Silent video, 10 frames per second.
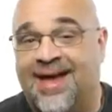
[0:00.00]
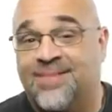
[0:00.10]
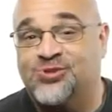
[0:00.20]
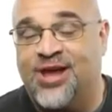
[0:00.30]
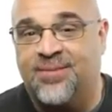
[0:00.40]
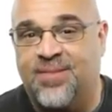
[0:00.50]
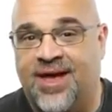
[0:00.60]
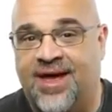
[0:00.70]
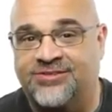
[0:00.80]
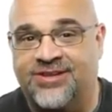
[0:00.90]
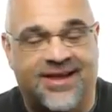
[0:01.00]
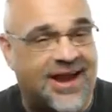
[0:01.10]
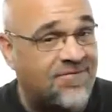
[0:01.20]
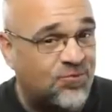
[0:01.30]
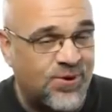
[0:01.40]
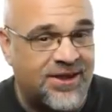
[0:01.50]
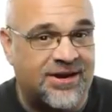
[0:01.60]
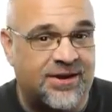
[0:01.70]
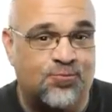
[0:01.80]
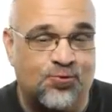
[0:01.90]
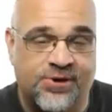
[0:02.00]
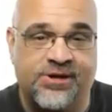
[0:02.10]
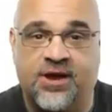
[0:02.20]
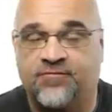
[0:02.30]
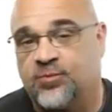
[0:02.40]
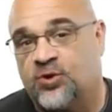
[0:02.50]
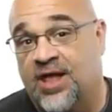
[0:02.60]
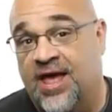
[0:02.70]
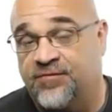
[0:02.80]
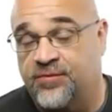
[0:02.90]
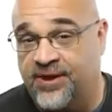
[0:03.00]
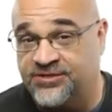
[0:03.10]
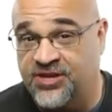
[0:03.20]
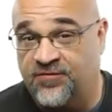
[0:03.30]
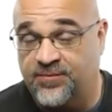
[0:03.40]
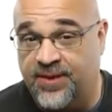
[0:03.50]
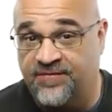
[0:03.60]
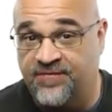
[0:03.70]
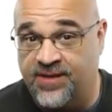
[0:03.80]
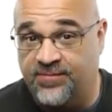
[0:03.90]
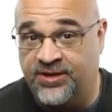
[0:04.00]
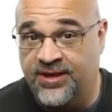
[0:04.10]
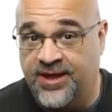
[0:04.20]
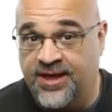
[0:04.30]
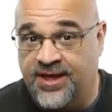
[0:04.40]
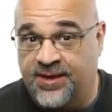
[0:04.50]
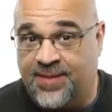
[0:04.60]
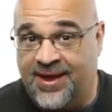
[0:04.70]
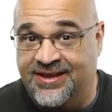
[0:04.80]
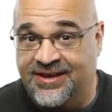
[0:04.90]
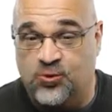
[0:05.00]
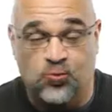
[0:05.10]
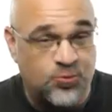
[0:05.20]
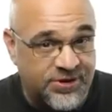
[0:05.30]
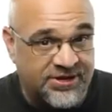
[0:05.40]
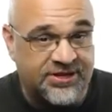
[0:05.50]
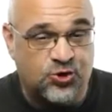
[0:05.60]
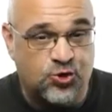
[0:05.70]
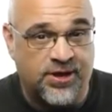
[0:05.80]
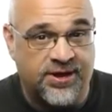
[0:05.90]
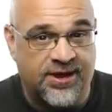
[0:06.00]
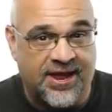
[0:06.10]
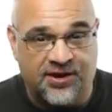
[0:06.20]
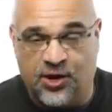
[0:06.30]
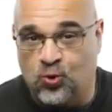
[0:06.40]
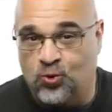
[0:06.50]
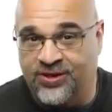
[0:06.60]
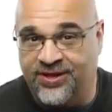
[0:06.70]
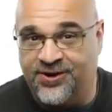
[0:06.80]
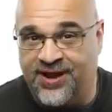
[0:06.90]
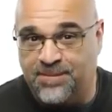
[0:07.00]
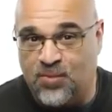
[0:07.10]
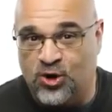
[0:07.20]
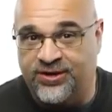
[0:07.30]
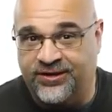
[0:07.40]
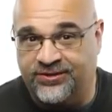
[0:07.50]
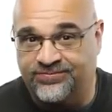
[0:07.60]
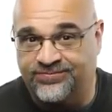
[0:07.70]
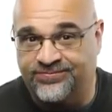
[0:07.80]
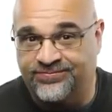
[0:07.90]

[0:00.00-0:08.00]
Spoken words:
Hi, I'm Jack Mize, and I've created a pretty comfortable life for myself and my family by getting really good at local internet marketing.